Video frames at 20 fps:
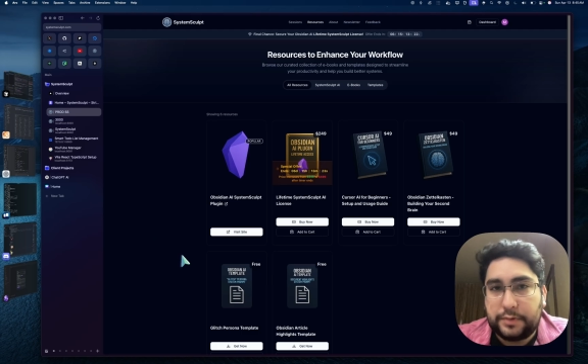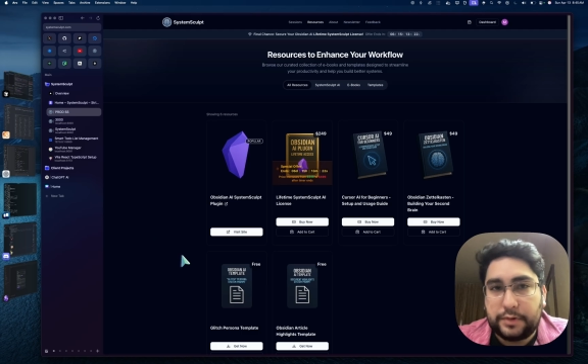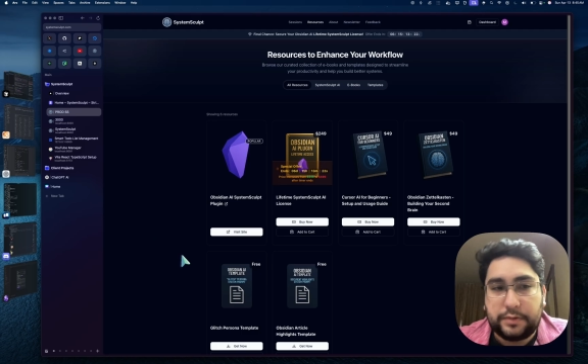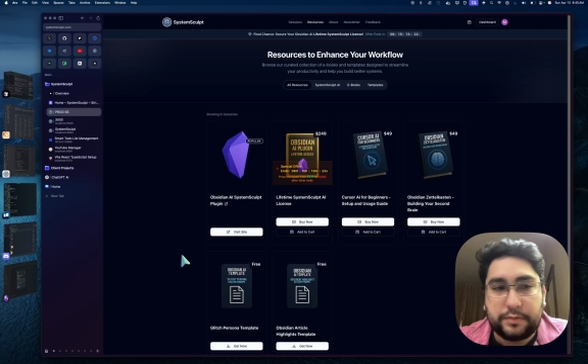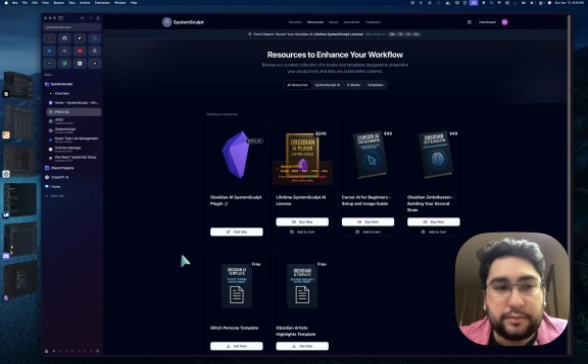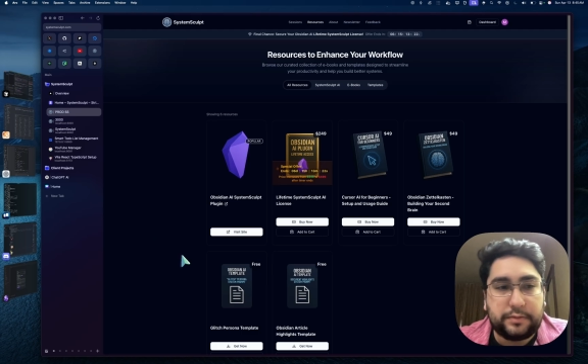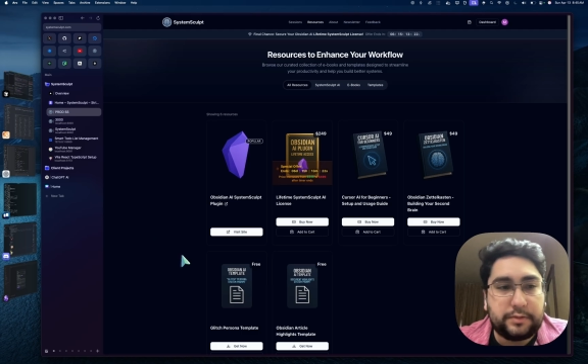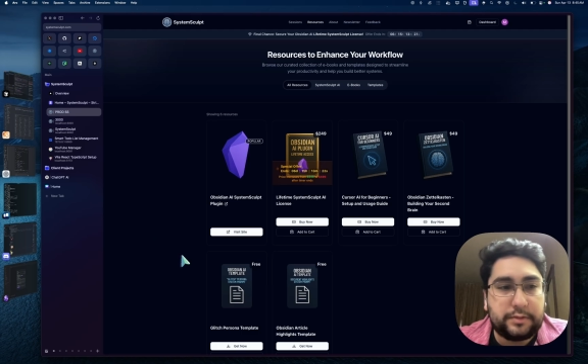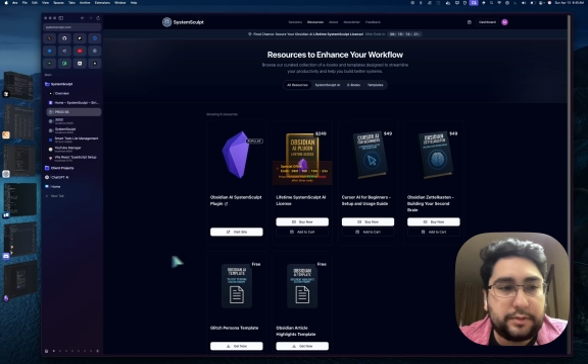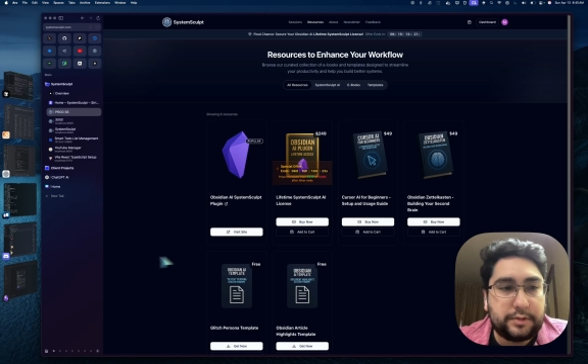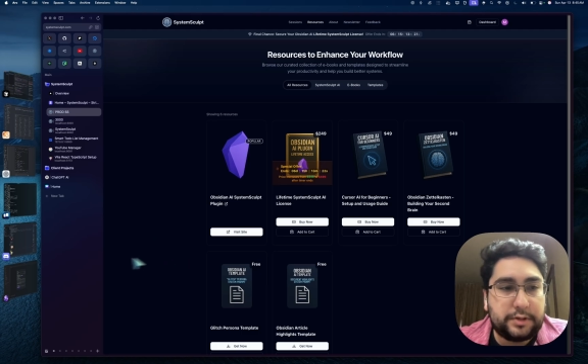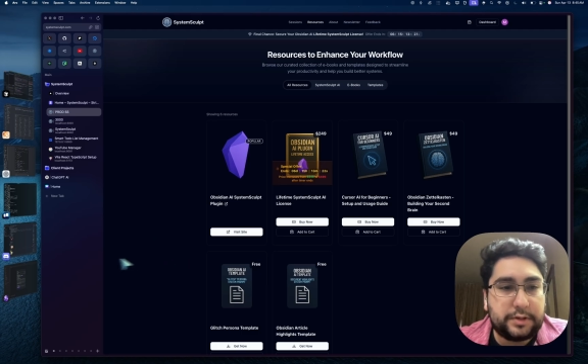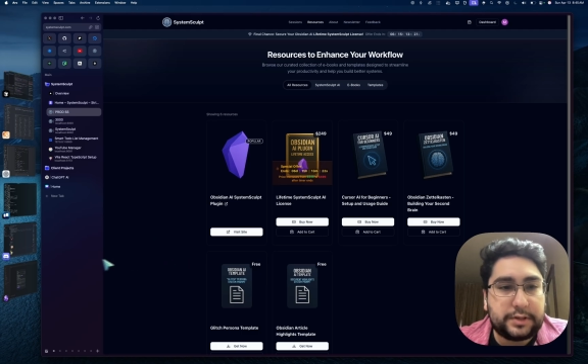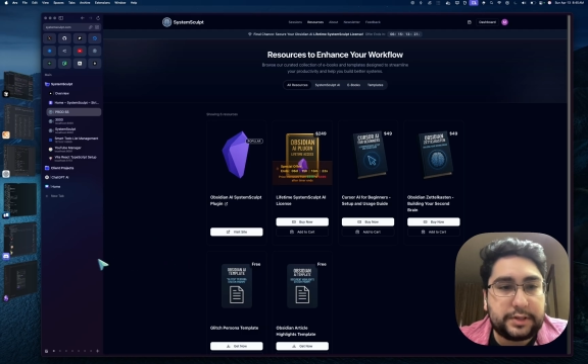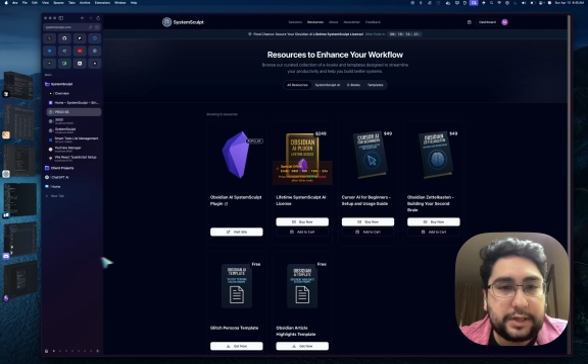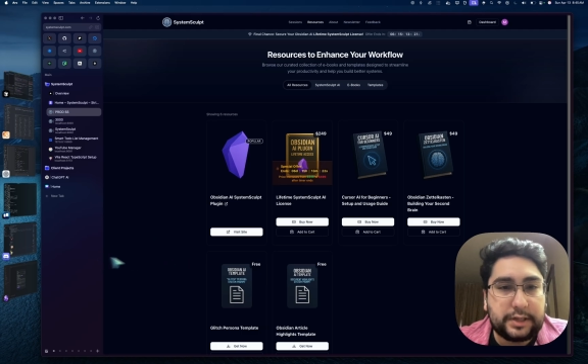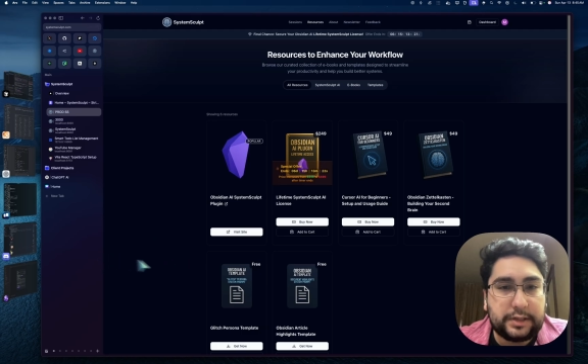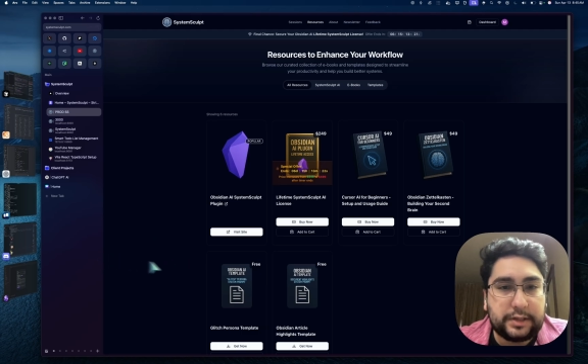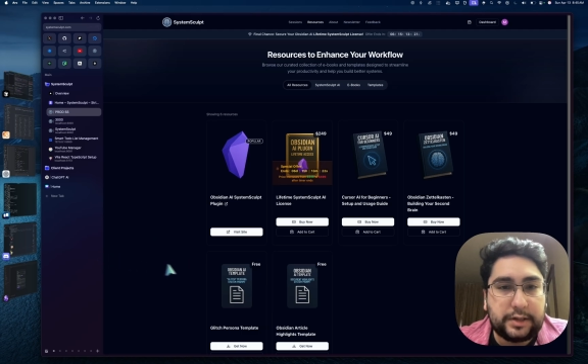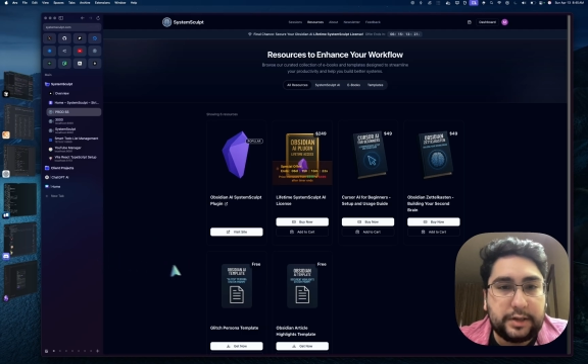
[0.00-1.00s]
you're
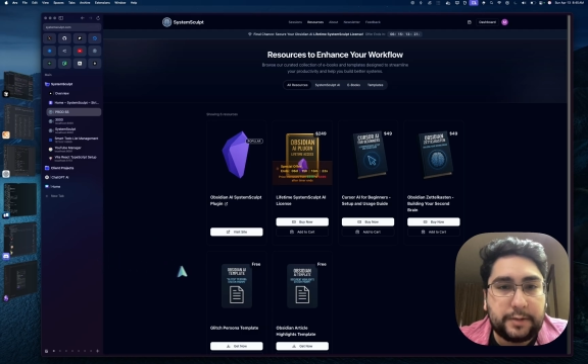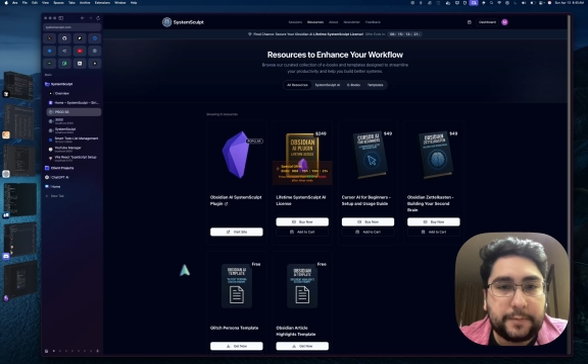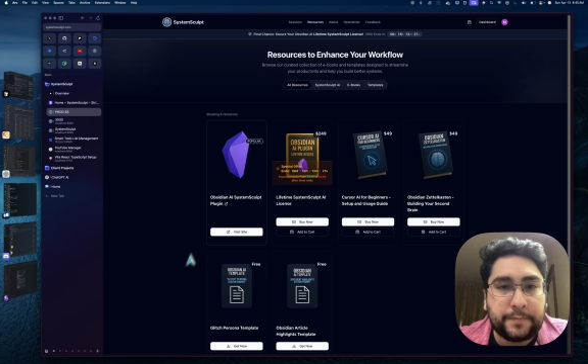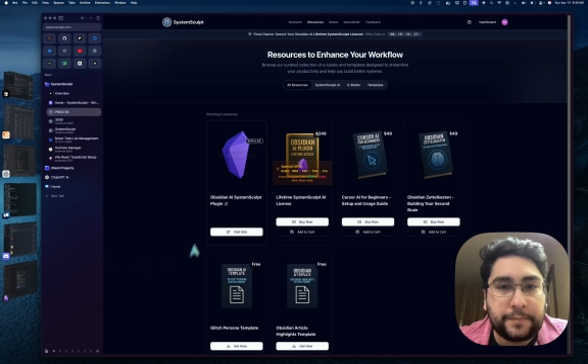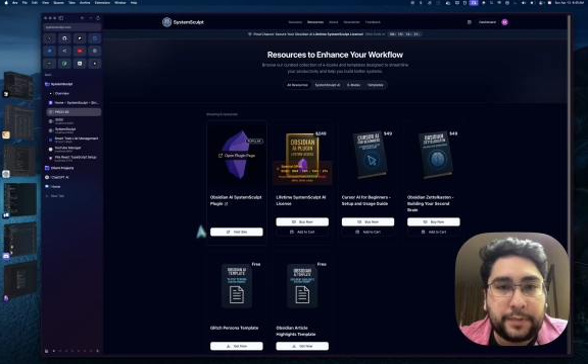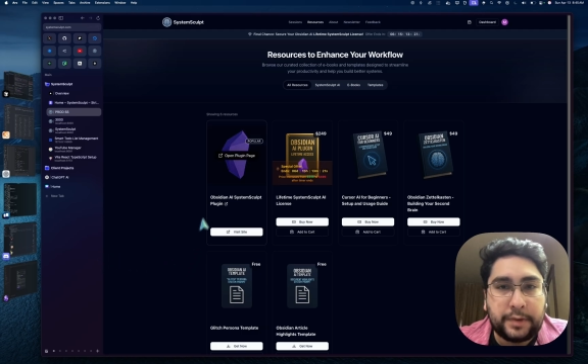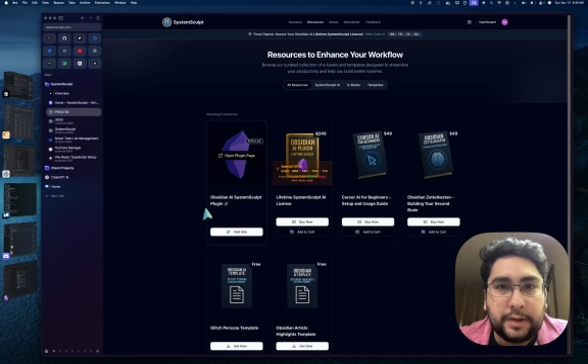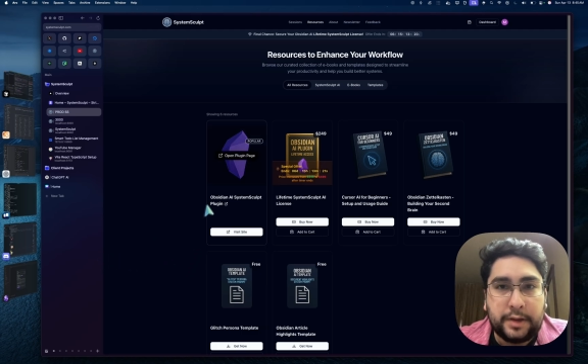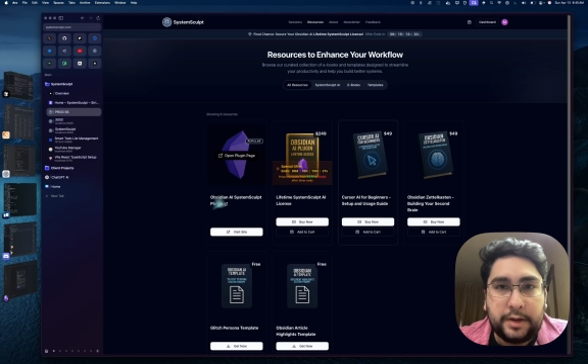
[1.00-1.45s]
set to go.